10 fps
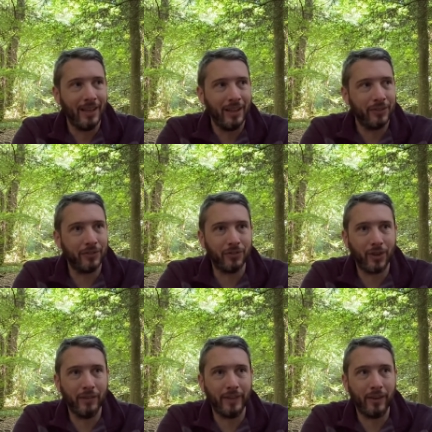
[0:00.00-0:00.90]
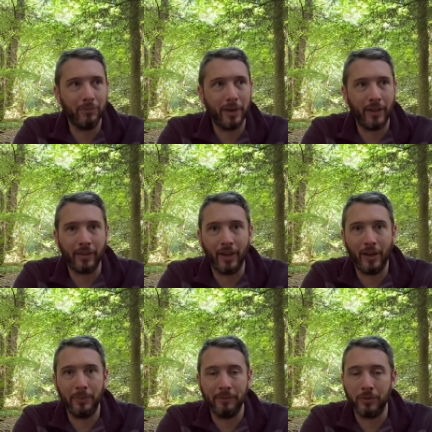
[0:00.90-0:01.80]
Just drove down, parked the car,
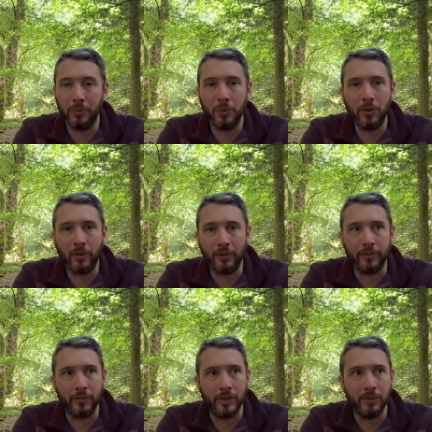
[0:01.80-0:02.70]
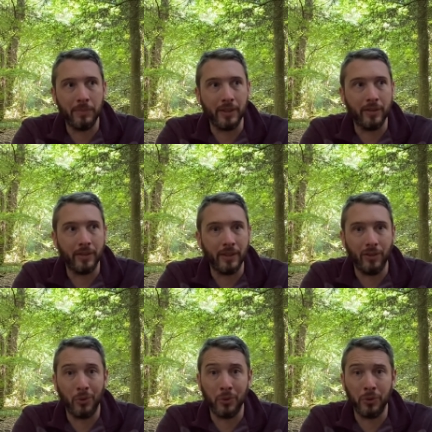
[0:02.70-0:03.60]
went for a walk along the stream in
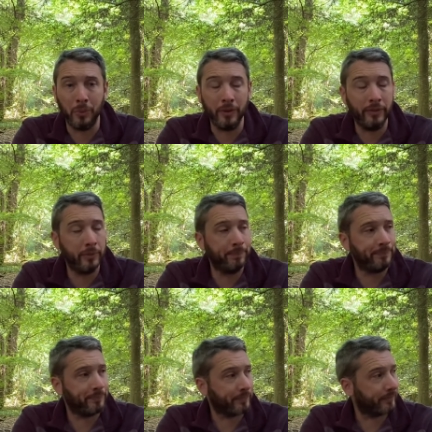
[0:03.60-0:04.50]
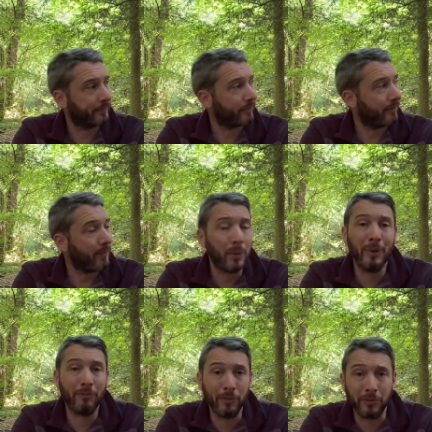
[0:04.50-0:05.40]
Horner Woods. Went
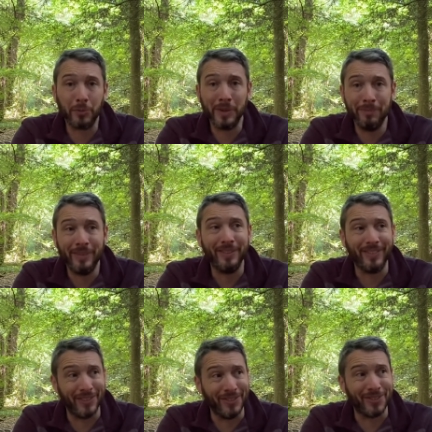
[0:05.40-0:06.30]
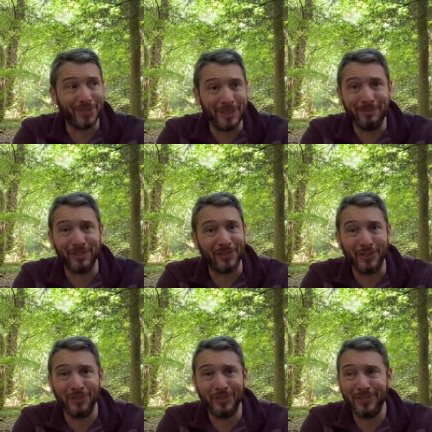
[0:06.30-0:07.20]
for a swim in the stream, just like
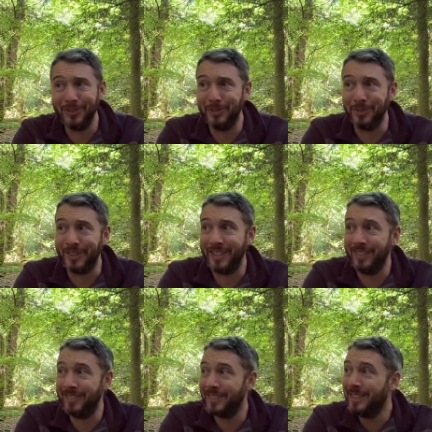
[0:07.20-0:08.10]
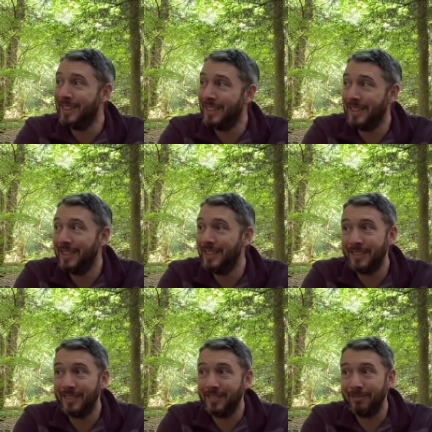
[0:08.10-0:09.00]
we used to do when we were kids,
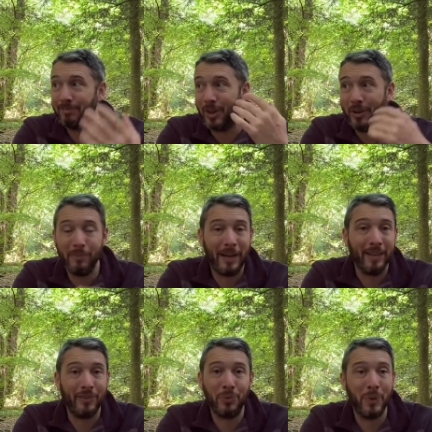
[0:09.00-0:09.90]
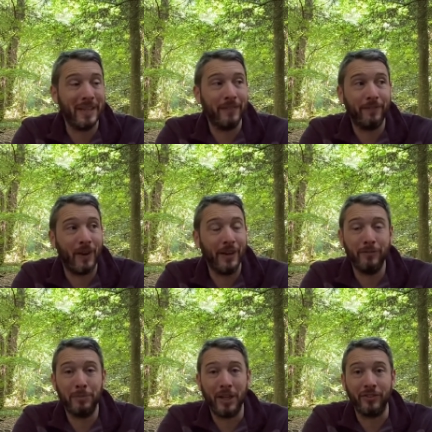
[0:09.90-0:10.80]
going back 25
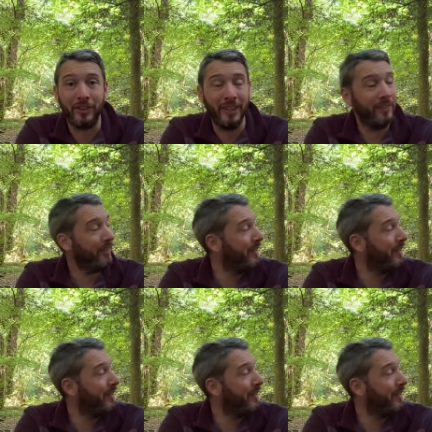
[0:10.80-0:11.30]
plus years.